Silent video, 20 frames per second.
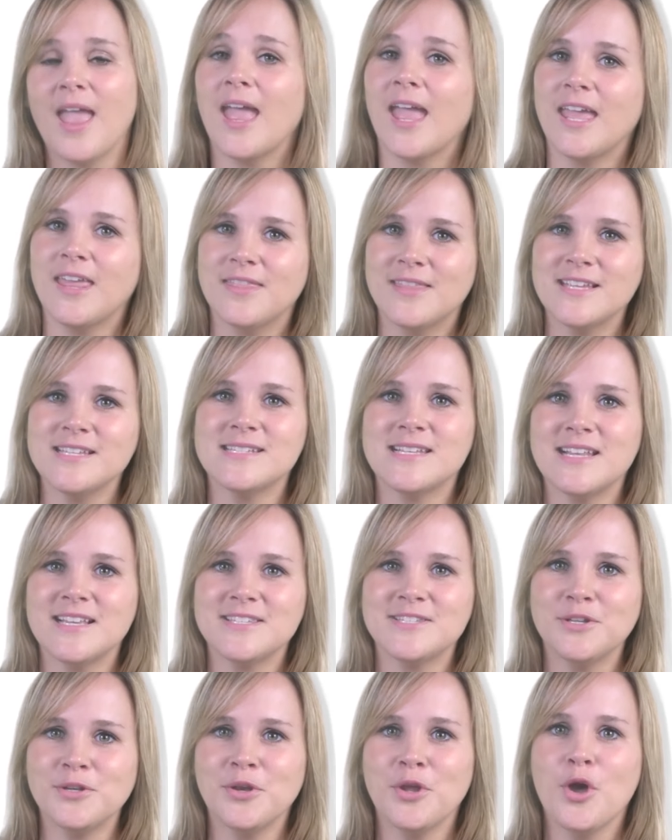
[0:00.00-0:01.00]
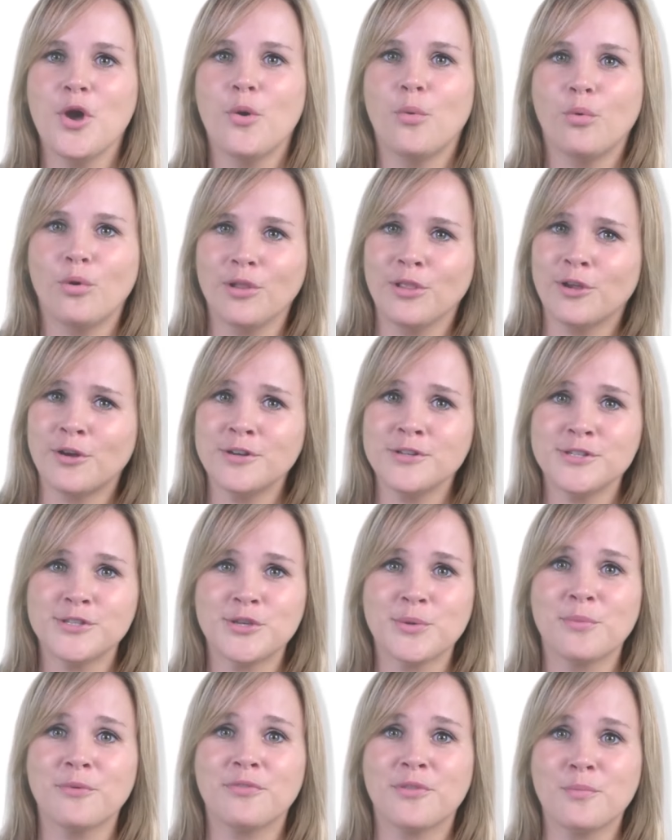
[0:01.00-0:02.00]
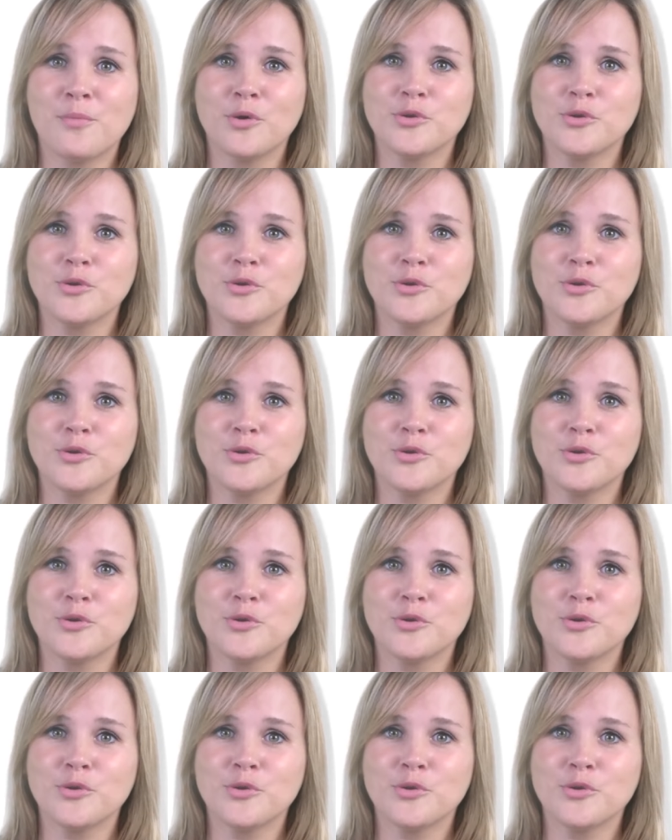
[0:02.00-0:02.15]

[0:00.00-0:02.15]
In this lesson, we'll learn some of the